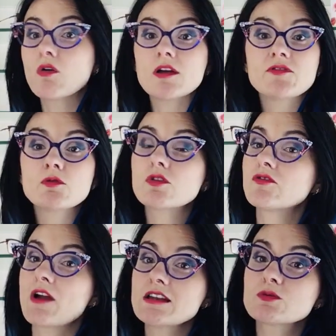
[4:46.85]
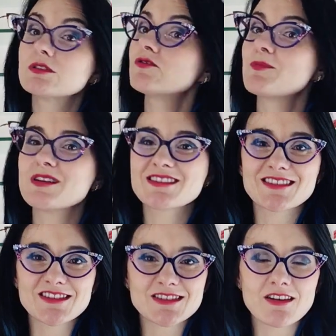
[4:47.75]
Or if you or a friend would love a
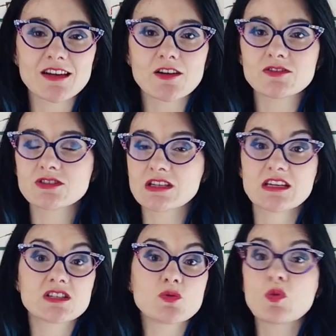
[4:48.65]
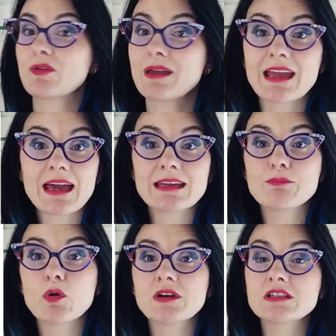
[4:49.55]
personalised styling consultation with me at
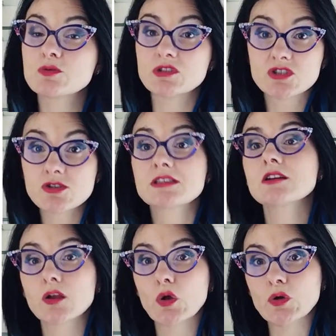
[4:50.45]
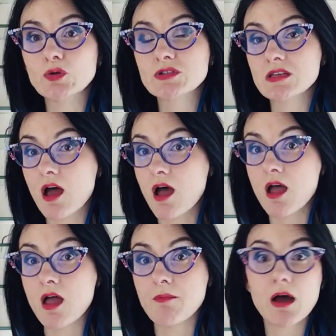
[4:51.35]
any point, which does include
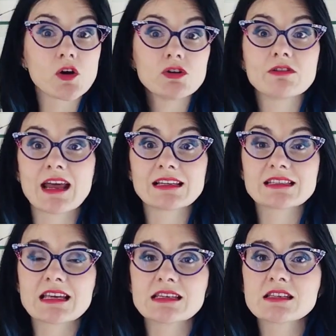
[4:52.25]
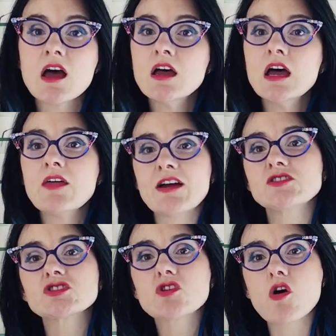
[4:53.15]
a colour analysis,
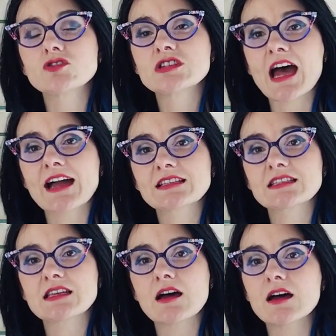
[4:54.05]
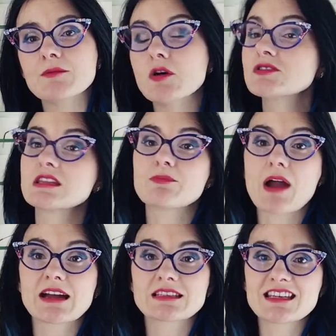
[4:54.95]
then just contact us at the
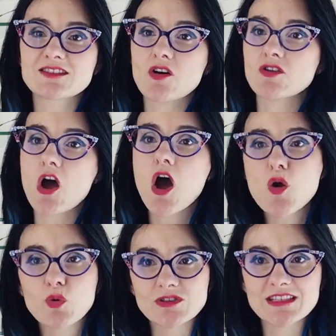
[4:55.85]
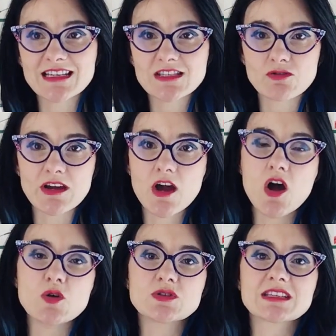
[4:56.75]
practice on
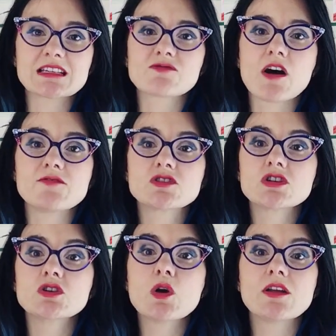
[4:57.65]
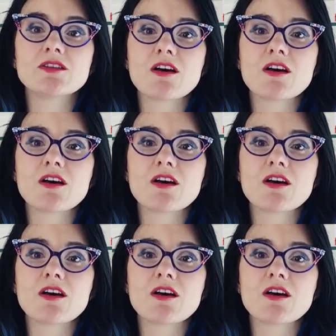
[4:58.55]
01630 652